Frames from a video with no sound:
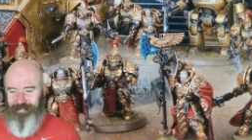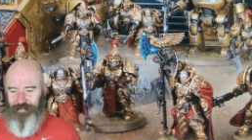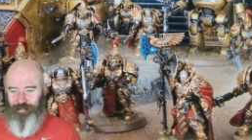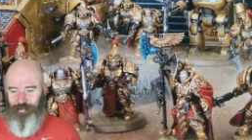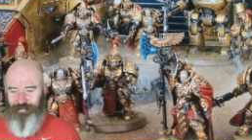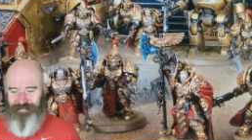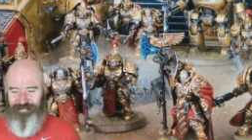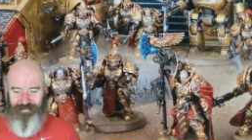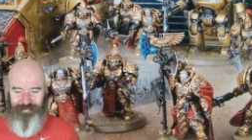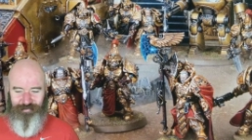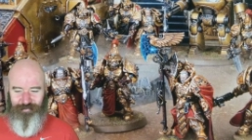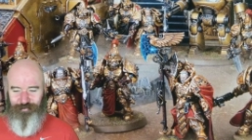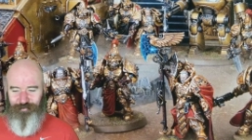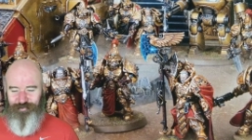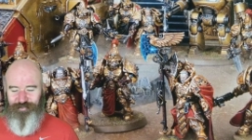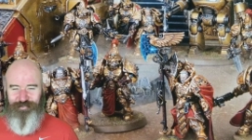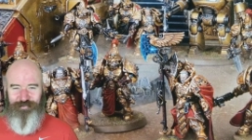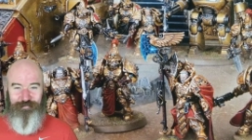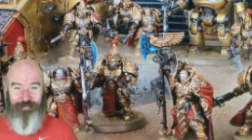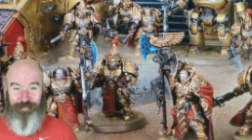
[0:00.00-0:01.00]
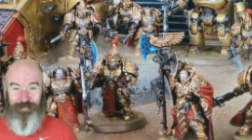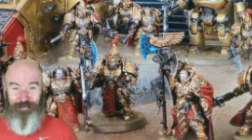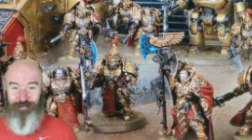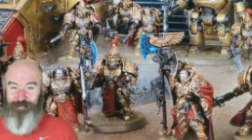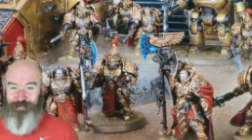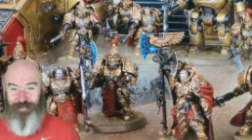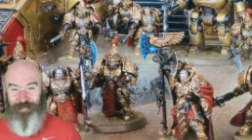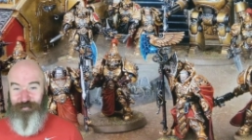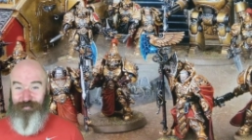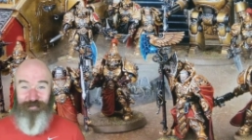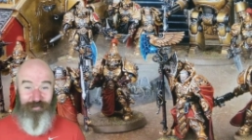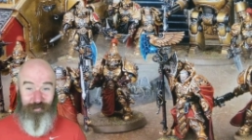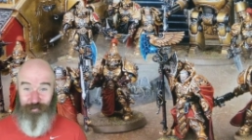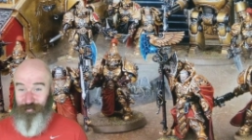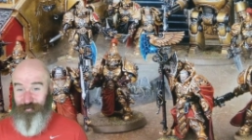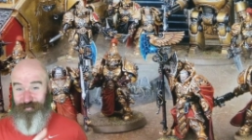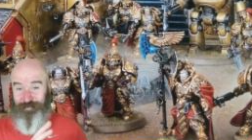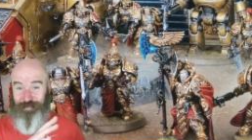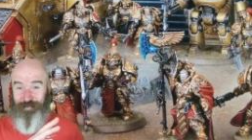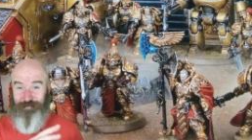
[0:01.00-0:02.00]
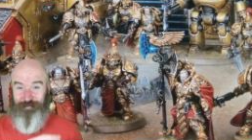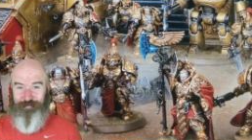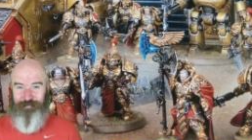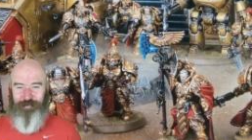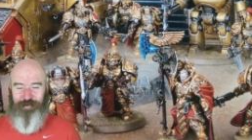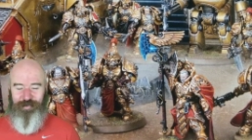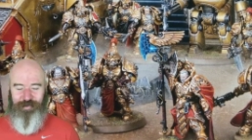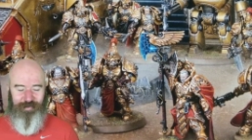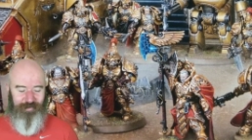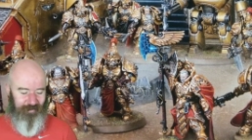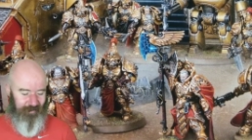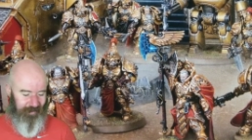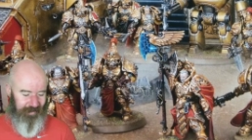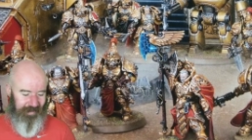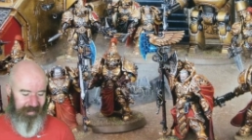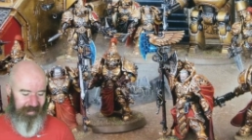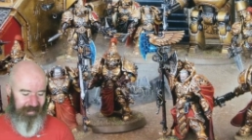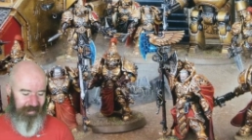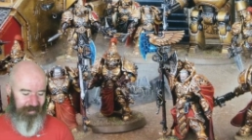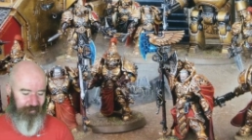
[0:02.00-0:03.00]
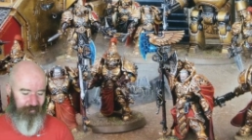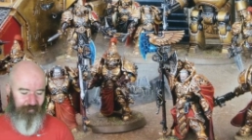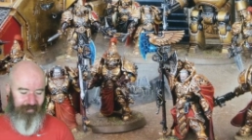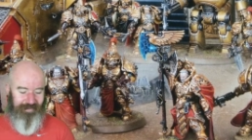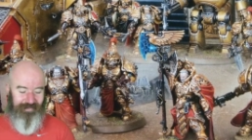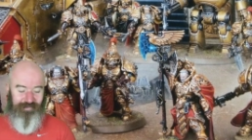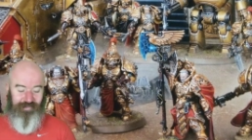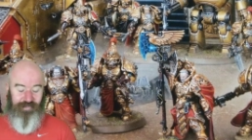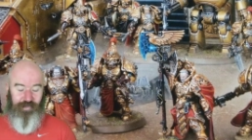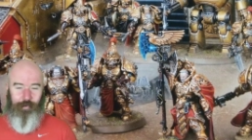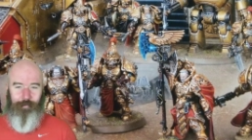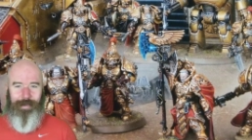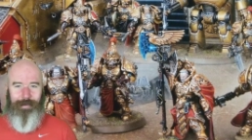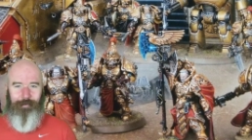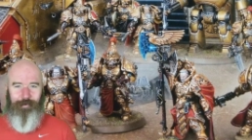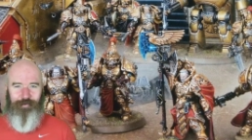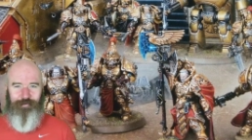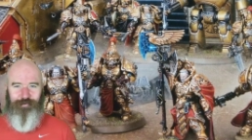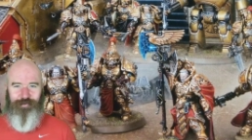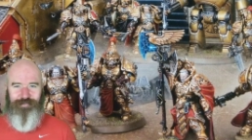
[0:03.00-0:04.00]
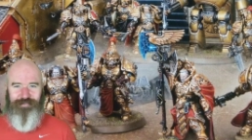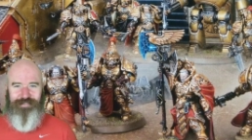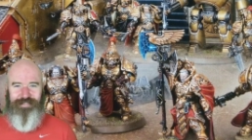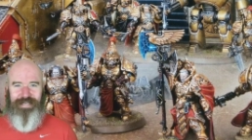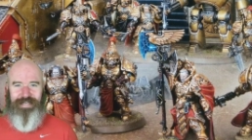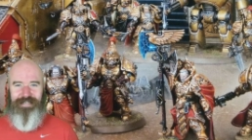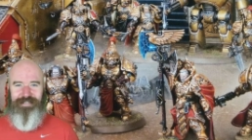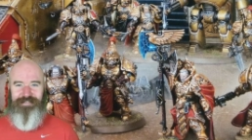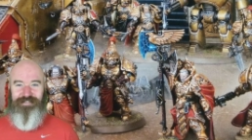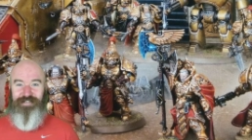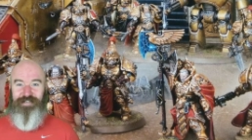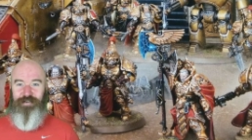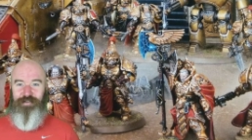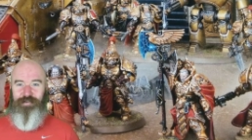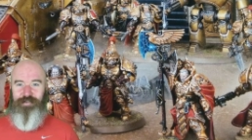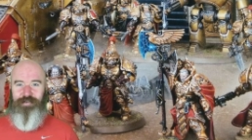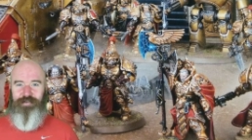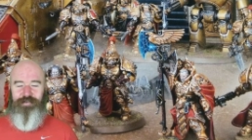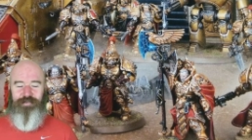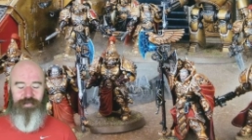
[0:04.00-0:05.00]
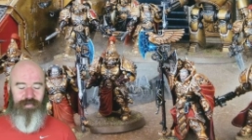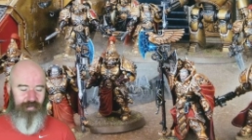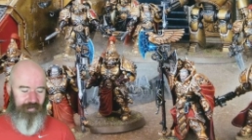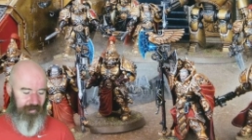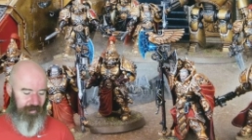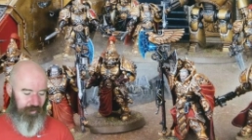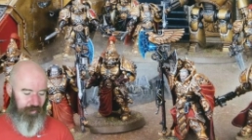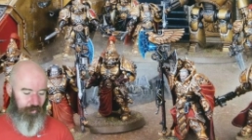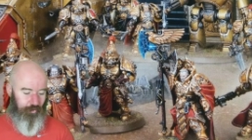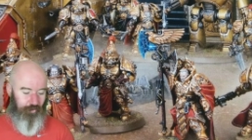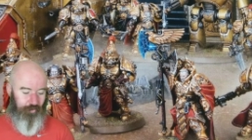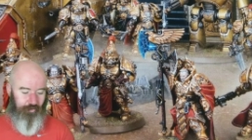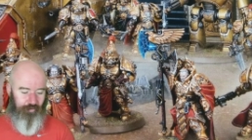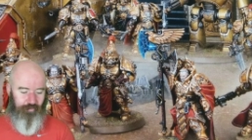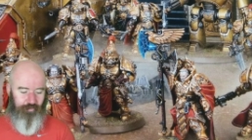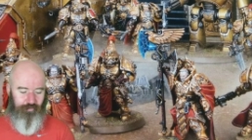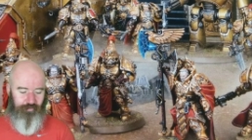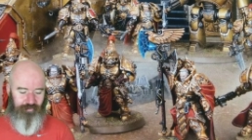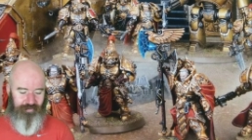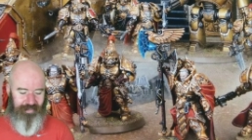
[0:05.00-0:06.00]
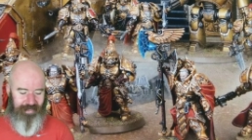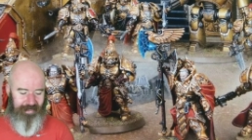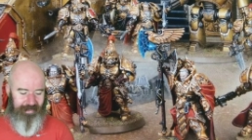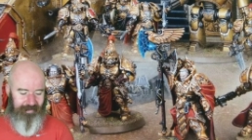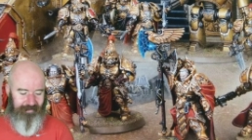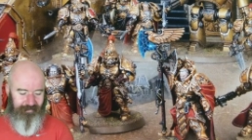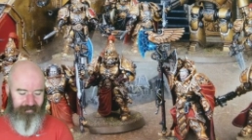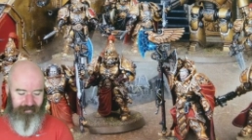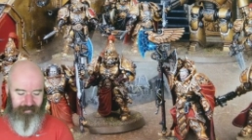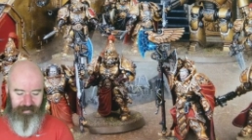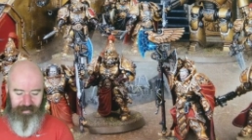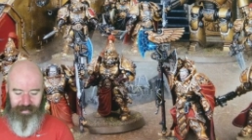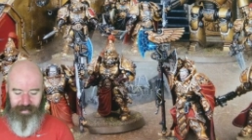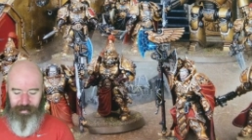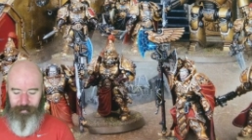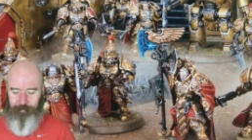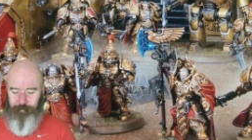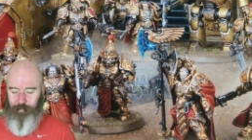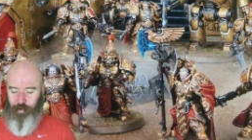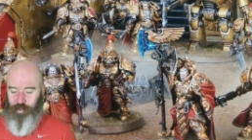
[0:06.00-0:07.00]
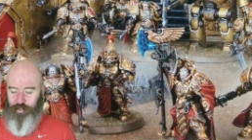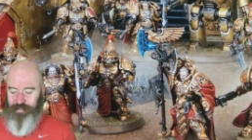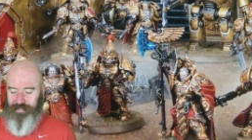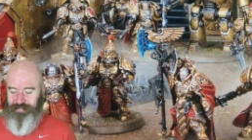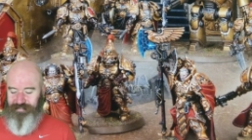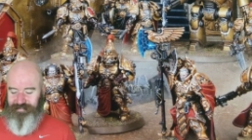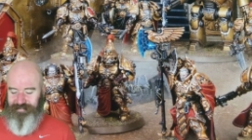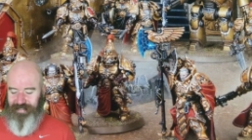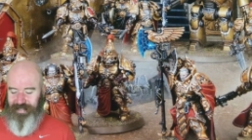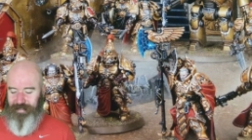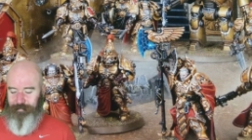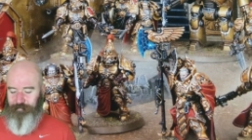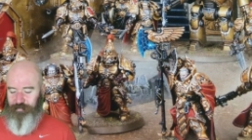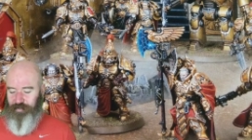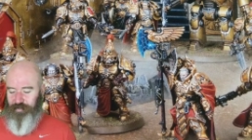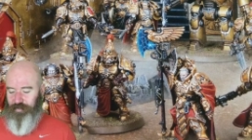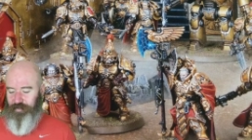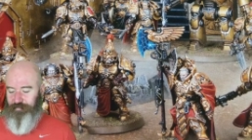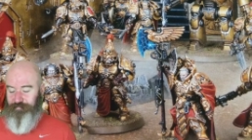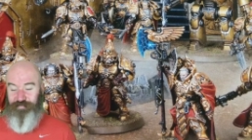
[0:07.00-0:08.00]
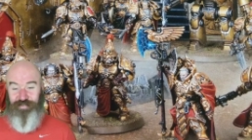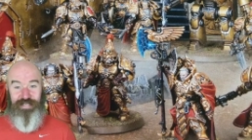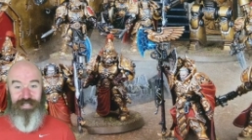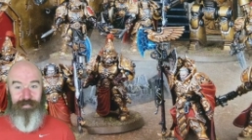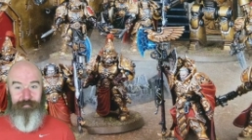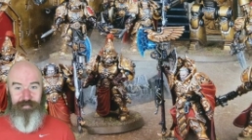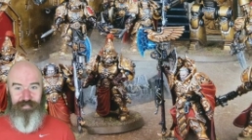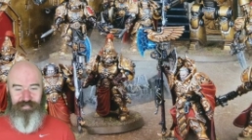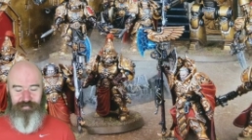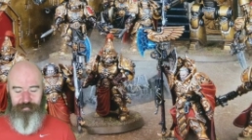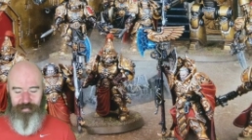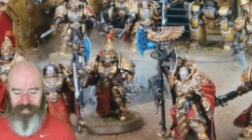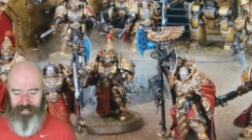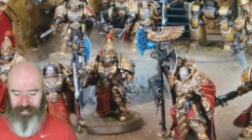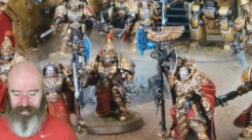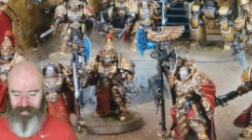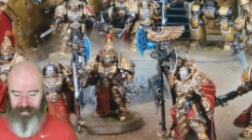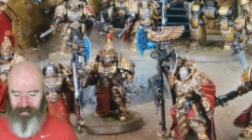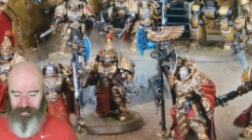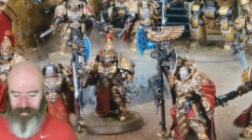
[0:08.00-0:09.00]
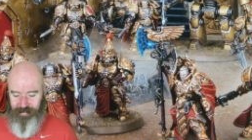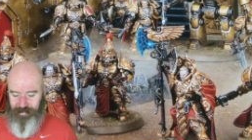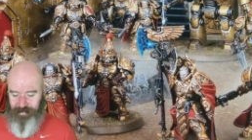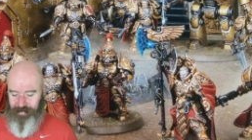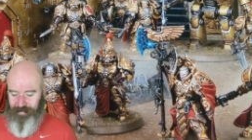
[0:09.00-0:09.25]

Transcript: into discussions with the Custodes, and the Custodes were agreeing to go out across the galaxy on another crusade, this time of Gilliman's making.